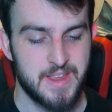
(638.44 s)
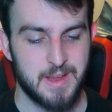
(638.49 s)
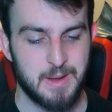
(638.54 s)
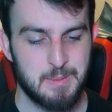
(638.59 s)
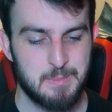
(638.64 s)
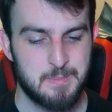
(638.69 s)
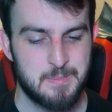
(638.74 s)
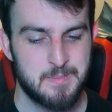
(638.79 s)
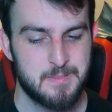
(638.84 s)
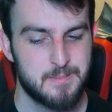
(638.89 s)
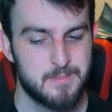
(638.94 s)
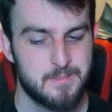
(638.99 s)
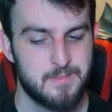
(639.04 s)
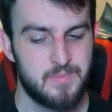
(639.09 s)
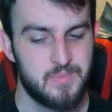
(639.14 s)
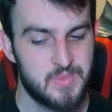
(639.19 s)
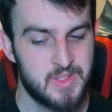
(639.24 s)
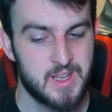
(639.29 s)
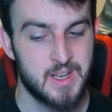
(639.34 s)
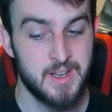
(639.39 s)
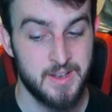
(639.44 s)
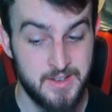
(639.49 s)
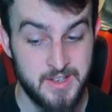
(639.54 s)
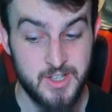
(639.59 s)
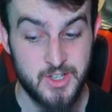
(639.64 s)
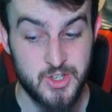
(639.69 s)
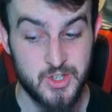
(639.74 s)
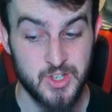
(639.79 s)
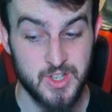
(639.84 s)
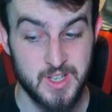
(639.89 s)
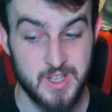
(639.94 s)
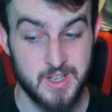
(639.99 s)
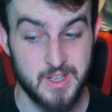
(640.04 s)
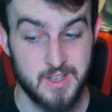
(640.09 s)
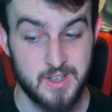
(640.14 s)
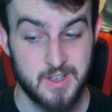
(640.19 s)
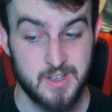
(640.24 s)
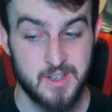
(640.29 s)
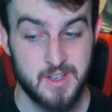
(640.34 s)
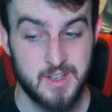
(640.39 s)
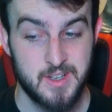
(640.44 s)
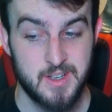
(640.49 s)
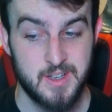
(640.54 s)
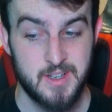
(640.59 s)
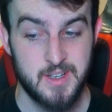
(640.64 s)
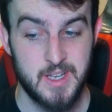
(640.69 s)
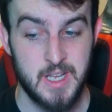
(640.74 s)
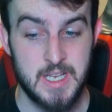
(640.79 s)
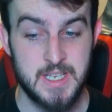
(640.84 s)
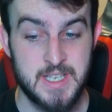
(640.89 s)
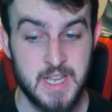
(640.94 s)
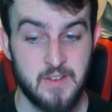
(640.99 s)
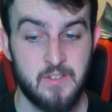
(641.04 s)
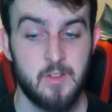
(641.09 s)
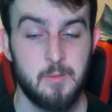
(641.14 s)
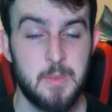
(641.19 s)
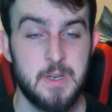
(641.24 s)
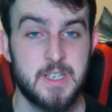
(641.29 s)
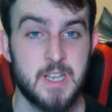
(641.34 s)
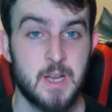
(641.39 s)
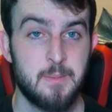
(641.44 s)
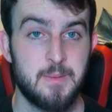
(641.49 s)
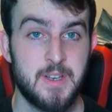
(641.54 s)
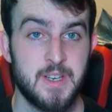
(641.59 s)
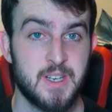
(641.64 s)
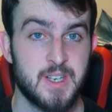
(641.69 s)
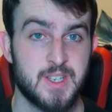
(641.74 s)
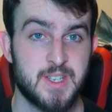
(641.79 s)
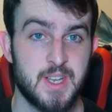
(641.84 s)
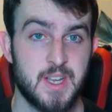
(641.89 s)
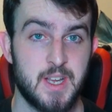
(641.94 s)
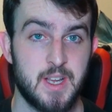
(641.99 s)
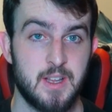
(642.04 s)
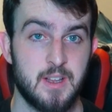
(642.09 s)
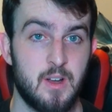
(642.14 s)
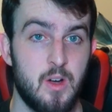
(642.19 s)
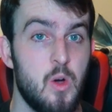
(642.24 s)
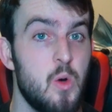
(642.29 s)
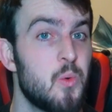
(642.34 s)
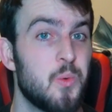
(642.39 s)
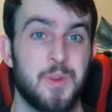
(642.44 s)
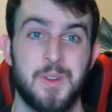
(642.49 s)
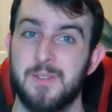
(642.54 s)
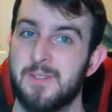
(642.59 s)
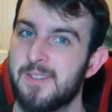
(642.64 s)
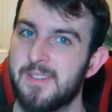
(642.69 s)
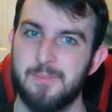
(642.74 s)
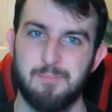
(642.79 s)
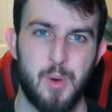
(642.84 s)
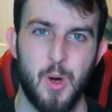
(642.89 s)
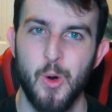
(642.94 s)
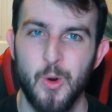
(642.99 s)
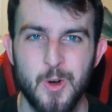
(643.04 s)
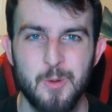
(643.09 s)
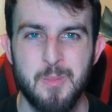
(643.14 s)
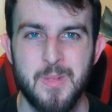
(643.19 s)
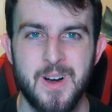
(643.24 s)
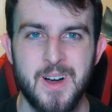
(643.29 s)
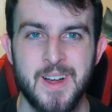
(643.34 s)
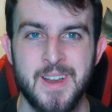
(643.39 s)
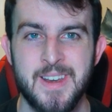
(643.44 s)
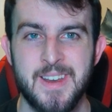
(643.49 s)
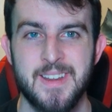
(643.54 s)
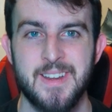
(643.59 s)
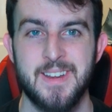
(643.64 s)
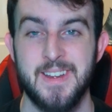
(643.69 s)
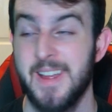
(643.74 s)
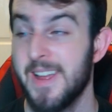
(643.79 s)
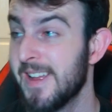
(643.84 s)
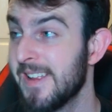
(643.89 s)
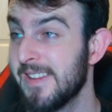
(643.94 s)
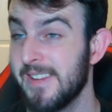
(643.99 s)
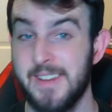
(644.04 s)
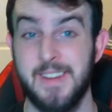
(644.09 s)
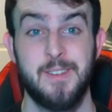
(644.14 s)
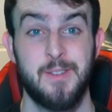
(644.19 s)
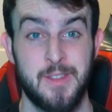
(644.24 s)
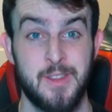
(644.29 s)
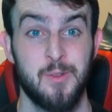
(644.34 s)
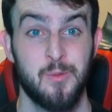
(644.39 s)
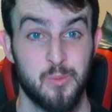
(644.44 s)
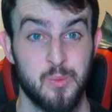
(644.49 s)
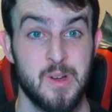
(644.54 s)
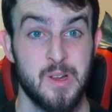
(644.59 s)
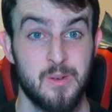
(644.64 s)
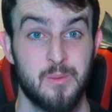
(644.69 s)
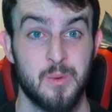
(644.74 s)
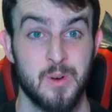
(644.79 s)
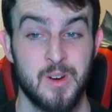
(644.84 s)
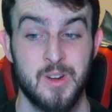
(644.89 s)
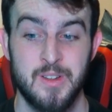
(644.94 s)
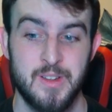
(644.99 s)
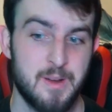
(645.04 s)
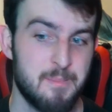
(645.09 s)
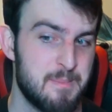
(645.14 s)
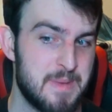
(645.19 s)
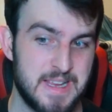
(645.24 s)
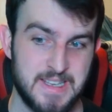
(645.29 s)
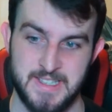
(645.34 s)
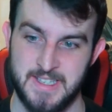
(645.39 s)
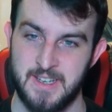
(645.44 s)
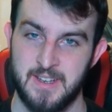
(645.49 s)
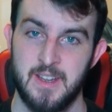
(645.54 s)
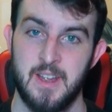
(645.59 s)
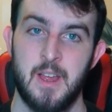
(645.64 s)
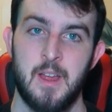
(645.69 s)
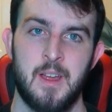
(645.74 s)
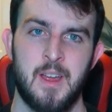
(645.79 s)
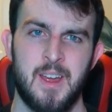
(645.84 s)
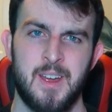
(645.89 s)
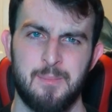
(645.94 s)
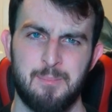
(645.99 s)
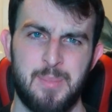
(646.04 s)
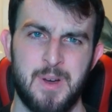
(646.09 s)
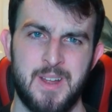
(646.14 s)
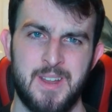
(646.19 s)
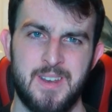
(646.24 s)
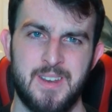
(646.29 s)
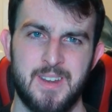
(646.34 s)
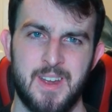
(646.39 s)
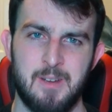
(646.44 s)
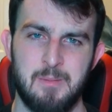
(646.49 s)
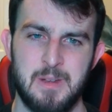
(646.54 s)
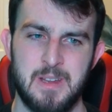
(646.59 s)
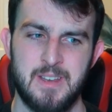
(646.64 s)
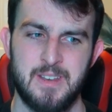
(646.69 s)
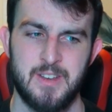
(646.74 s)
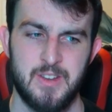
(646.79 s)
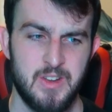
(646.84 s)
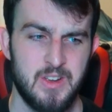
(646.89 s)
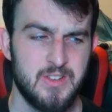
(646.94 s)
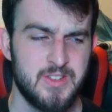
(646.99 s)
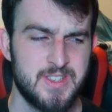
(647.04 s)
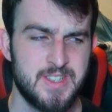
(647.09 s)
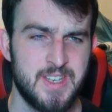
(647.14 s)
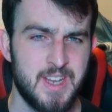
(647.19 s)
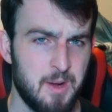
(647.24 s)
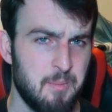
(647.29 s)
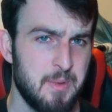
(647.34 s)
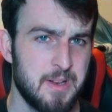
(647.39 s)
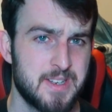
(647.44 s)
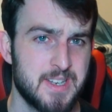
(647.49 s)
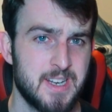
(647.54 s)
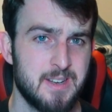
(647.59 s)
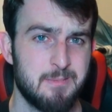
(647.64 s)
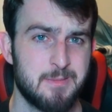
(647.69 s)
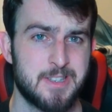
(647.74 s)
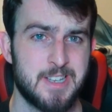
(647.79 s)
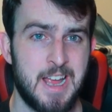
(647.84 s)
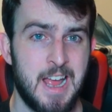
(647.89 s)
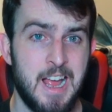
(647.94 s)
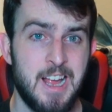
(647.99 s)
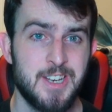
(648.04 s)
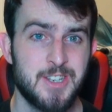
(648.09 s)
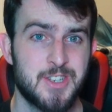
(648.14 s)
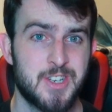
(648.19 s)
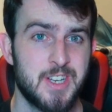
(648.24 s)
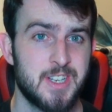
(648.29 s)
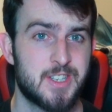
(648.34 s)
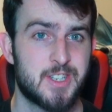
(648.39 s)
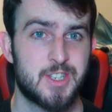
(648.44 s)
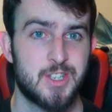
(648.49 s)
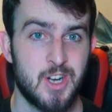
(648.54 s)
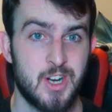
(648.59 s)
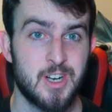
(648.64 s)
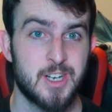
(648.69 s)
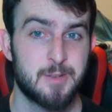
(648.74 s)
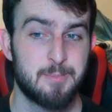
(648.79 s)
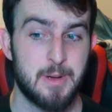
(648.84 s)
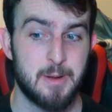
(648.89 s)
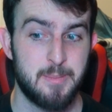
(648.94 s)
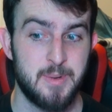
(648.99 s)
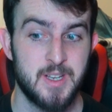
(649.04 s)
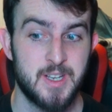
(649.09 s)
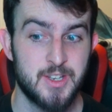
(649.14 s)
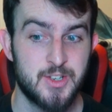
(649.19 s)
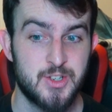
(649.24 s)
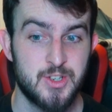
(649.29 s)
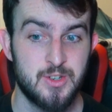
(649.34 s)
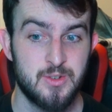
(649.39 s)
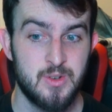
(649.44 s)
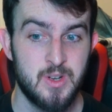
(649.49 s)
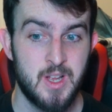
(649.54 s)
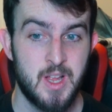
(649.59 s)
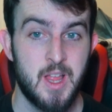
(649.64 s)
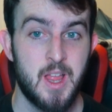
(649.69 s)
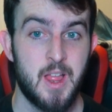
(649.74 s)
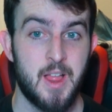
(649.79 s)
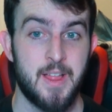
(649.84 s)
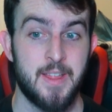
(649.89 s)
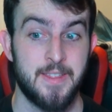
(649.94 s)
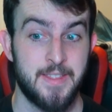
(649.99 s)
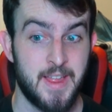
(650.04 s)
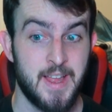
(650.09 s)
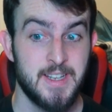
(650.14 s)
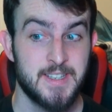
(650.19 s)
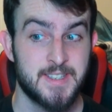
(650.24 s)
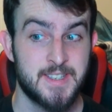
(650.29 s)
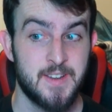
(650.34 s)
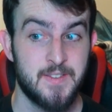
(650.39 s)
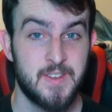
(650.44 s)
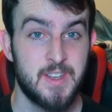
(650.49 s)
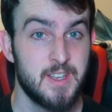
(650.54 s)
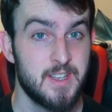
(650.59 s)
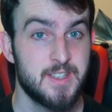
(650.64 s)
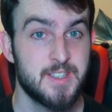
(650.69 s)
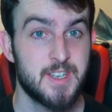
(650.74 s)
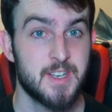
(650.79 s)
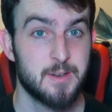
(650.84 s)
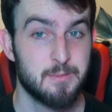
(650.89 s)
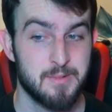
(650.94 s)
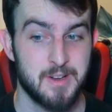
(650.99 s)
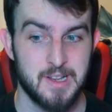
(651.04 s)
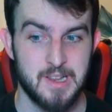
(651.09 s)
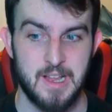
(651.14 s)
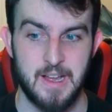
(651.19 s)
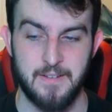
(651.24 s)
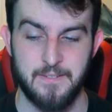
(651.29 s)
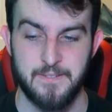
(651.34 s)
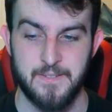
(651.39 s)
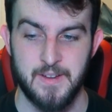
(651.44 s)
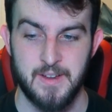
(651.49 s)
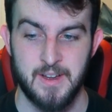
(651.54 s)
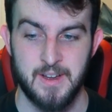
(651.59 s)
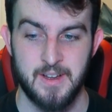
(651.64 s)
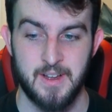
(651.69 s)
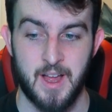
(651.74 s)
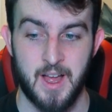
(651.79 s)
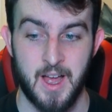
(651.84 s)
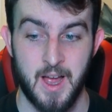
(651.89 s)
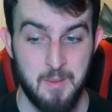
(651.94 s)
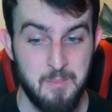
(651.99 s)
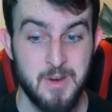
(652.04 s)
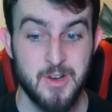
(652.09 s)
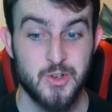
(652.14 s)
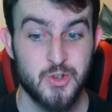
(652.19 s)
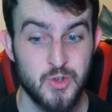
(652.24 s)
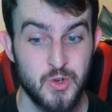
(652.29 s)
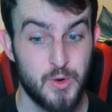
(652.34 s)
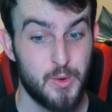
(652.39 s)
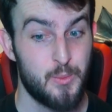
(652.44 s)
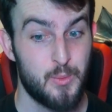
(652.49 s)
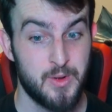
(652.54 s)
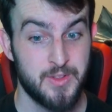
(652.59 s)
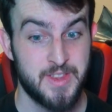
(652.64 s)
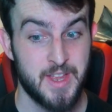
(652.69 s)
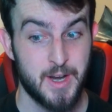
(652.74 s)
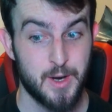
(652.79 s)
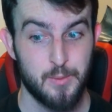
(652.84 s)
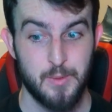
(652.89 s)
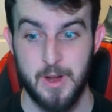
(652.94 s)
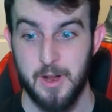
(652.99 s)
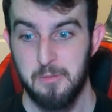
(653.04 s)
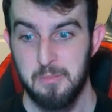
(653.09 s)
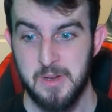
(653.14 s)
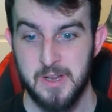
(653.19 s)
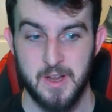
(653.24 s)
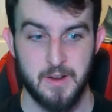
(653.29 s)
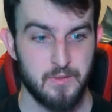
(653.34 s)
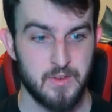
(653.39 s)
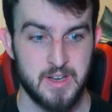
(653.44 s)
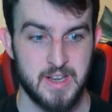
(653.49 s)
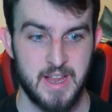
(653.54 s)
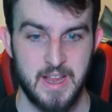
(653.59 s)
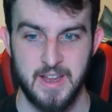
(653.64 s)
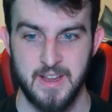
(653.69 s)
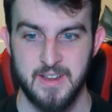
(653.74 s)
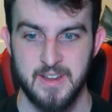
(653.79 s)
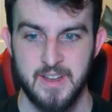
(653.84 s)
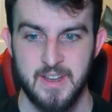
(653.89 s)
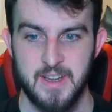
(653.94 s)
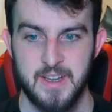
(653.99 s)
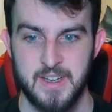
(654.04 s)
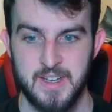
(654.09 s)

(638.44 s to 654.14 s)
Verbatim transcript: Here's the thing initially, it'd definitely be tempting to say, oh, Pokemon? In the real world? Amazing. But, I mean, do you guys see how many times Ash gets shocked by Pikachu? That stuff kills you in real life. I'm not sure I want that around me every